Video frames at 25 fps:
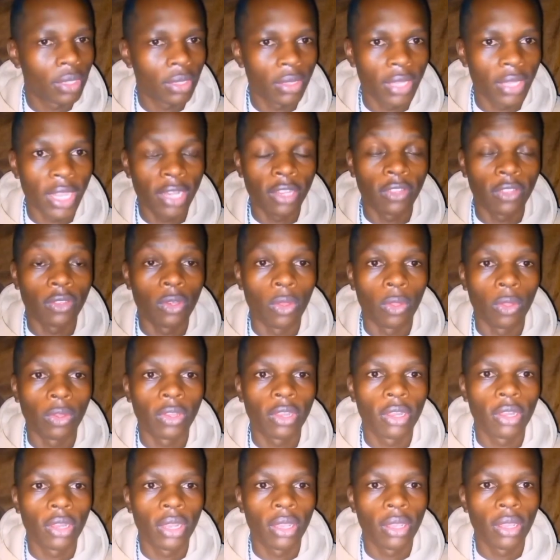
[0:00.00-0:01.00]
that is
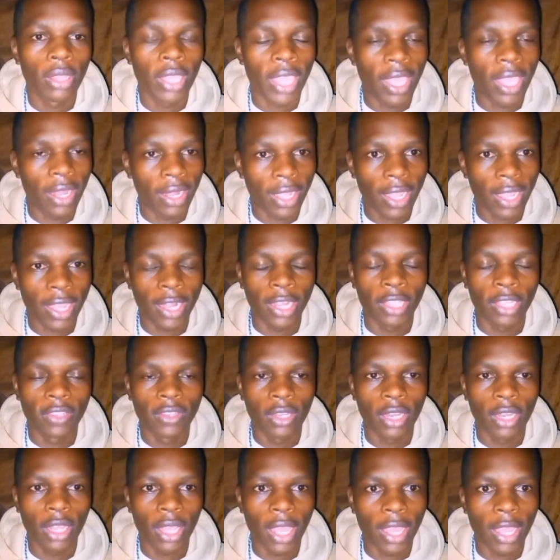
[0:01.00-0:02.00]
not
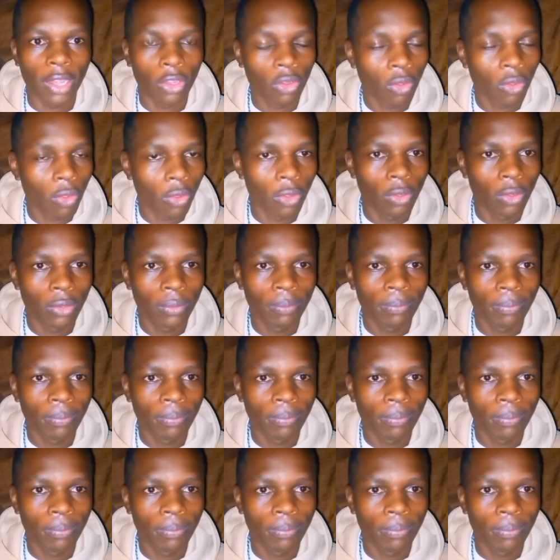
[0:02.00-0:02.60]
encouraged at all.